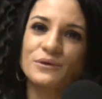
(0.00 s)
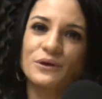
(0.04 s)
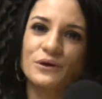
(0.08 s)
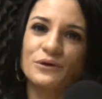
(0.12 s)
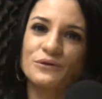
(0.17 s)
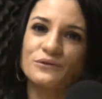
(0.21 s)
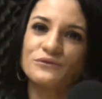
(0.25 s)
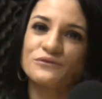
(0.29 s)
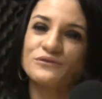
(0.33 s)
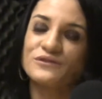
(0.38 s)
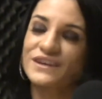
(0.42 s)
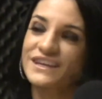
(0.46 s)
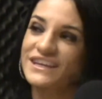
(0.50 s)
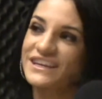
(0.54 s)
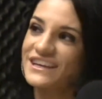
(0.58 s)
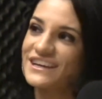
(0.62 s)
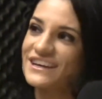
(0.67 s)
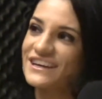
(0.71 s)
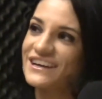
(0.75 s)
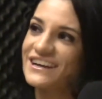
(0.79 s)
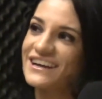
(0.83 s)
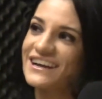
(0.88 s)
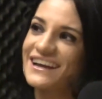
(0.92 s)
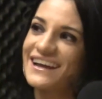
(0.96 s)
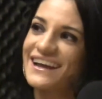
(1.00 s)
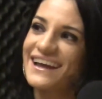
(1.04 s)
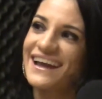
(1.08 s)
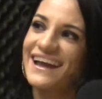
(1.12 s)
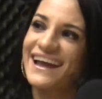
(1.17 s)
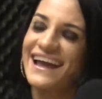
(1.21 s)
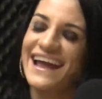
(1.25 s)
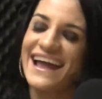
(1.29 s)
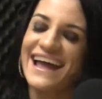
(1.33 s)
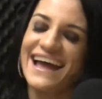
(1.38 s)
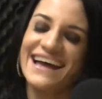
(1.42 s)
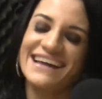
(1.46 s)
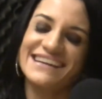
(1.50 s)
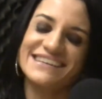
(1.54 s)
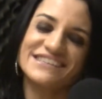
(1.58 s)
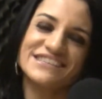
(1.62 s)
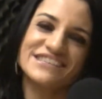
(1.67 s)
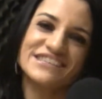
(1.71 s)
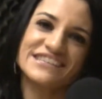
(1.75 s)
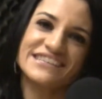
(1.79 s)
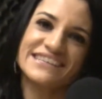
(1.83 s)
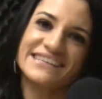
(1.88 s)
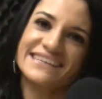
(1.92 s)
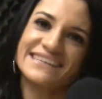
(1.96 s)
Pro figure, and
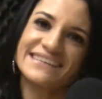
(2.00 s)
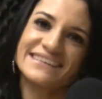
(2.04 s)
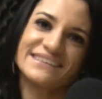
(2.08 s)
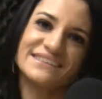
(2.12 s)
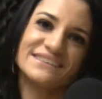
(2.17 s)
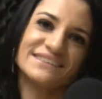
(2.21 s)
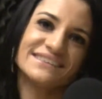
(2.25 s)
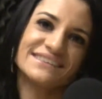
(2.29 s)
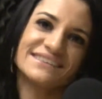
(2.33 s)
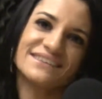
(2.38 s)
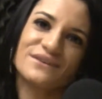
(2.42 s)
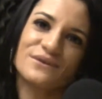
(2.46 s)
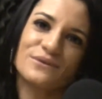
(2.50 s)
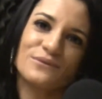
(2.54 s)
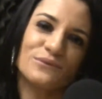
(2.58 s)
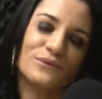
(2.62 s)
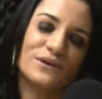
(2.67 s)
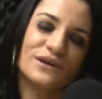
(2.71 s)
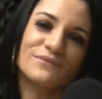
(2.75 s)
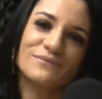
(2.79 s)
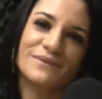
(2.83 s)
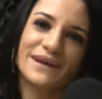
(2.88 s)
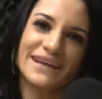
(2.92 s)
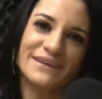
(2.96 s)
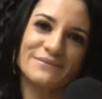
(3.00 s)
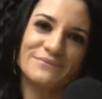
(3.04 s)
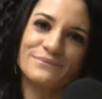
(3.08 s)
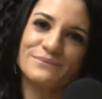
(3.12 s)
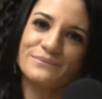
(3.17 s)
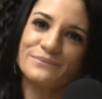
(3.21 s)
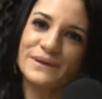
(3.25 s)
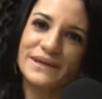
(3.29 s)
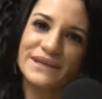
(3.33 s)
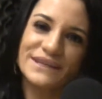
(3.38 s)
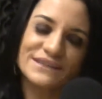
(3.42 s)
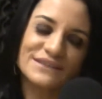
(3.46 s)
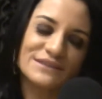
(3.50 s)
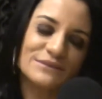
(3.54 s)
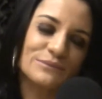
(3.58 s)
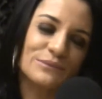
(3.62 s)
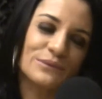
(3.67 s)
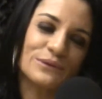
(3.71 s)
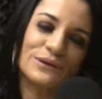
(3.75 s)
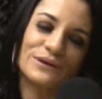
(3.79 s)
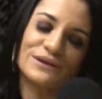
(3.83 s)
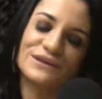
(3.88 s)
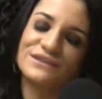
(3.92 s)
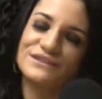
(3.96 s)
she's one of my biggest
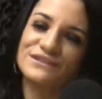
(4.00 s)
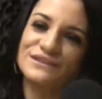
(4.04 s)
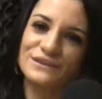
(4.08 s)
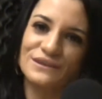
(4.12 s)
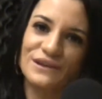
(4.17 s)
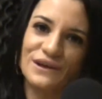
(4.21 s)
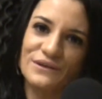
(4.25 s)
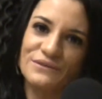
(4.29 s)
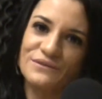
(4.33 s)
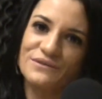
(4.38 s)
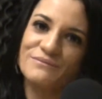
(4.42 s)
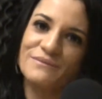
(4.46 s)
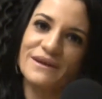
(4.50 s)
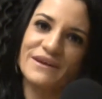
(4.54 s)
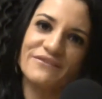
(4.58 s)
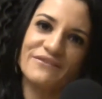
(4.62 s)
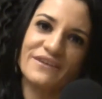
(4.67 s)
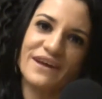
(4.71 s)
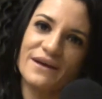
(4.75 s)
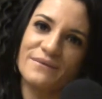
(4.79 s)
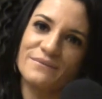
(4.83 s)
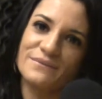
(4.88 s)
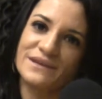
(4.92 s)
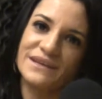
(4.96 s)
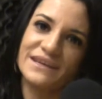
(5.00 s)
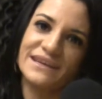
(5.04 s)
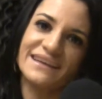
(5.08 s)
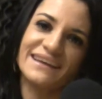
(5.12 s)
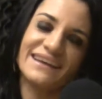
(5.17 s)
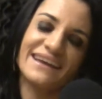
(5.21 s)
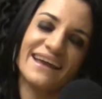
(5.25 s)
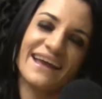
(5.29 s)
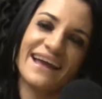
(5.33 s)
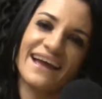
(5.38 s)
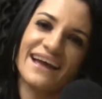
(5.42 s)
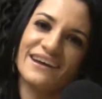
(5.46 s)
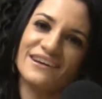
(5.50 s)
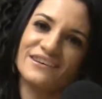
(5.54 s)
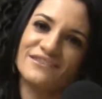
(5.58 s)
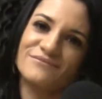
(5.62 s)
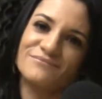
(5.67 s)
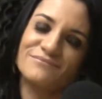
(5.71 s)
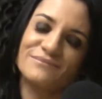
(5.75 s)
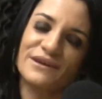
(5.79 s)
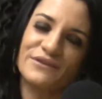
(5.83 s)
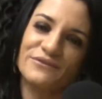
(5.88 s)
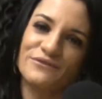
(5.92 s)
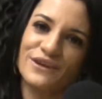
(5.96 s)
supporters, along with my family
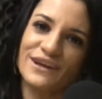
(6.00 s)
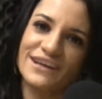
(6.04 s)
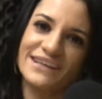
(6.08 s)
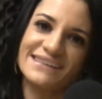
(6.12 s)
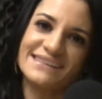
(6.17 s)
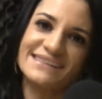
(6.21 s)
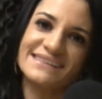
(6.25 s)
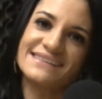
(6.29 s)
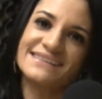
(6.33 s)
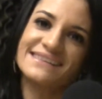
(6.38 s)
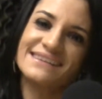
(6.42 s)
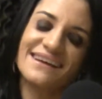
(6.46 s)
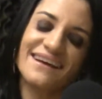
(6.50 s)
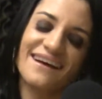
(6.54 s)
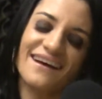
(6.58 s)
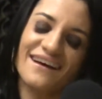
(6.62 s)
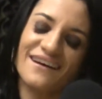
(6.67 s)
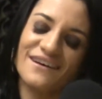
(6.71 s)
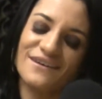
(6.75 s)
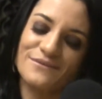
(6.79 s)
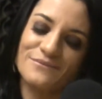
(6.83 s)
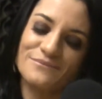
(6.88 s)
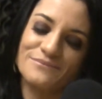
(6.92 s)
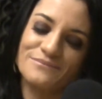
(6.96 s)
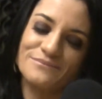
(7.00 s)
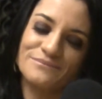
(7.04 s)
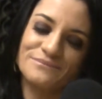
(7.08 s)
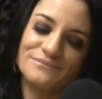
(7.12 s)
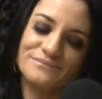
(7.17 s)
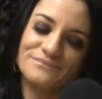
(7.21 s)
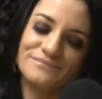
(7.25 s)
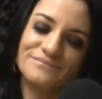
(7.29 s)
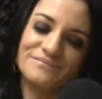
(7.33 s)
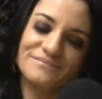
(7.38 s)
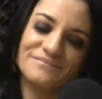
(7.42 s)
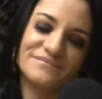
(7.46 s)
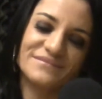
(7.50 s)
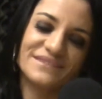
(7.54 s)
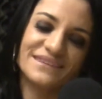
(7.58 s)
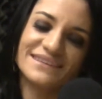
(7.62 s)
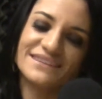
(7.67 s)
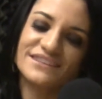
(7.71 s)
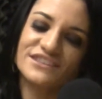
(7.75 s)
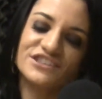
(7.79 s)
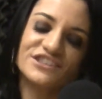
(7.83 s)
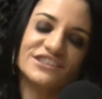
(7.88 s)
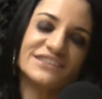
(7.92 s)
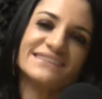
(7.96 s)
and my friends. Um,
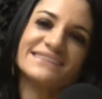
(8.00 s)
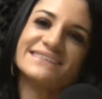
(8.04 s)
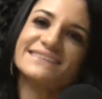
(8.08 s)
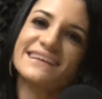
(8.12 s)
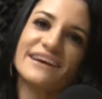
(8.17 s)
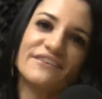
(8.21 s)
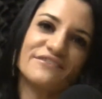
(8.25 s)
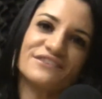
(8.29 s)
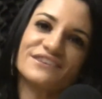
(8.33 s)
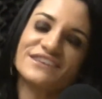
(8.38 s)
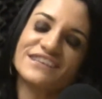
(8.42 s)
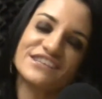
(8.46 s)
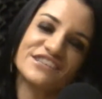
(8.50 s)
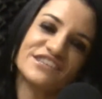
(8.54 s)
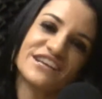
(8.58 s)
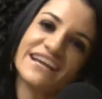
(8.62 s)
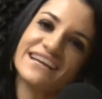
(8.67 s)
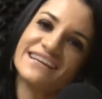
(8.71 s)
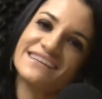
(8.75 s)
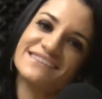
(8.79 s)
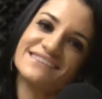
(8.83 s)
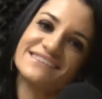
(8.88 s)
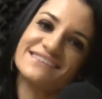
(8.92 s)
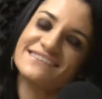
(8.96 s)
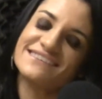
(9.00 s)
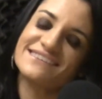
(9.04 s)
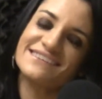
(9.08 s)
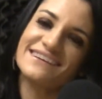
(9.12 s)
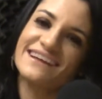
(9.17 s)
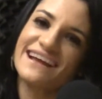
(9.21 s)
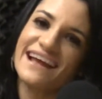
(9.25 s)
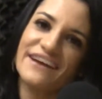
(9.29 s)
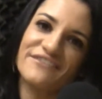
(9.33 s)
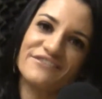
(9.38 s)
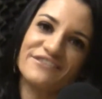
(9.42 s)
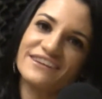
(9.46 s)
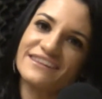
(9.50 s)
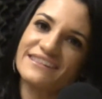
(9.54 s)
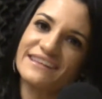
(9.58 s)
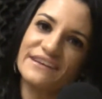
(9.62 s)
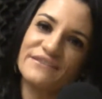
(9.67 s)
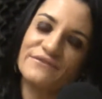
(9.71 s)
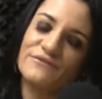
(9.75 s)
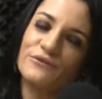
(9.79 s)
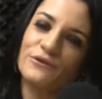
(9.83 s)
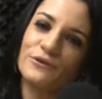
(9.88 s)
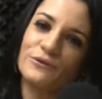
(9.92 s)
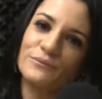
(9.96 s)
she definitely changed
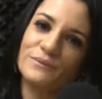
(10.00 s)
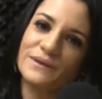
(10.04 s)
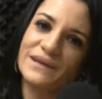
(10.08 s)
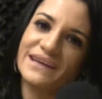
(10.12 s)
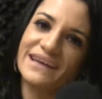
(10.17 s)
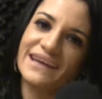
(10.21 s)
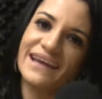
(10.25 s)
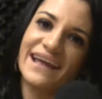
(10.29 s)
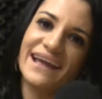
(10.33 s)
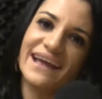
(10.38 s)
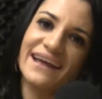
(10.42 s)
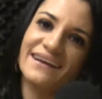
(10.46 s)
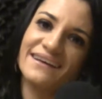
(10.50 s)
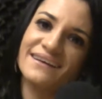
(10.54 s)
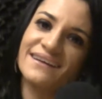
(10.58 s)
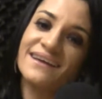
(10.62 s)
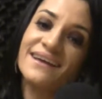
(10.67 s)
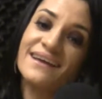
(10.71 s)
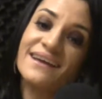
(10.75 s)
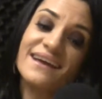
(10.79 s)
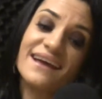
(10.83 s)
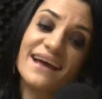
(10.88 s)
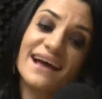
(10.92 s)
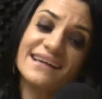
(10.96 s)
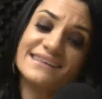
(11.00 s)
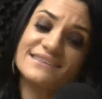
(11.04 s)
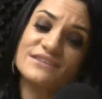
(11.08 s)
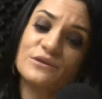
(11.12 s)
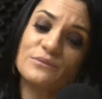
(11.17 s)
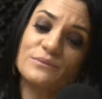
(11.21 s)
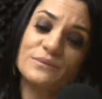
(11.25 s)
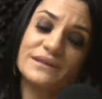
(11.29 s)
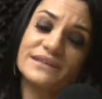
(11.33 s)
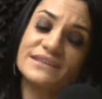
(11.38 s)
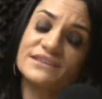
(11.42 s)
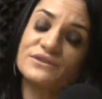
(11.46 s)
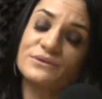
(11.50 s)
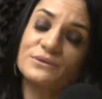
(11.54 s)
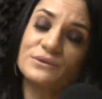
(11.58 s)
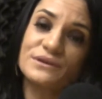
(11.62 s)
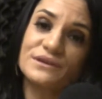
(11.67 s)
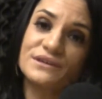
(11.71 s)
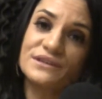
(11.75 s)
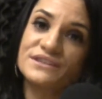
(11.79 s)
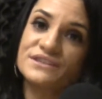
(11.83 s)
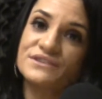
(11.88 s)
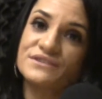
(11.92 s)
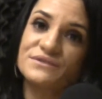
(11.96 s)
everything for me and has opened
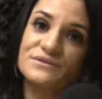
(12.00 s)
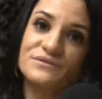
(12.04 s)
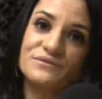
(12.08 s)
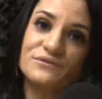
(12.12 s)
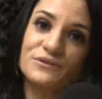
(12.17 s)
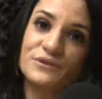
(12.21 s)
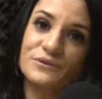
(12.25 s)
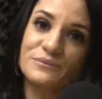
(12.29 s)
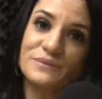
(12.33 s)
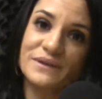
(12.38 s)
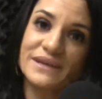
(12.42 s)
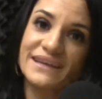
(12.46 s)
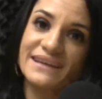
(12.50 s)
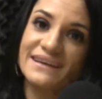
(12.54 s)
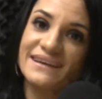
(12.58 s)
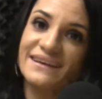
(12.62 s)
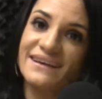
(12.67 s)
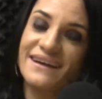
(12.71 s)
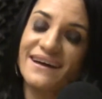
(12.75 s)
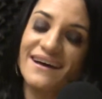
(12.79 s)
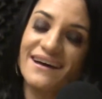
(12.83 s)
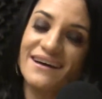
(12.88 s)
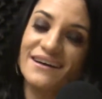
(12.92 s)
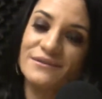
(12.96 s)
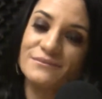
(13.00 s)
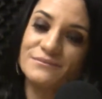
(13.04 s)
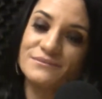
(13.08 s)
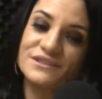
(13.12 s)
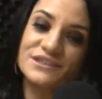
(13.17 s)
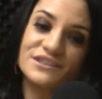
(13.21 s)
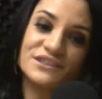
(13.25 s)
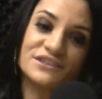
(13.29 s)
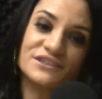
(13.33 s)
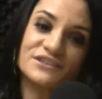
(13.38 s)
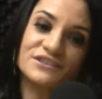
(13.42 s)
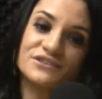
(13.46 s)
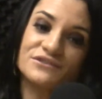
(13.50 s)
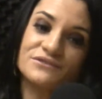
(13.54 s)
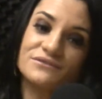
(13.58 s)
doors for me um, to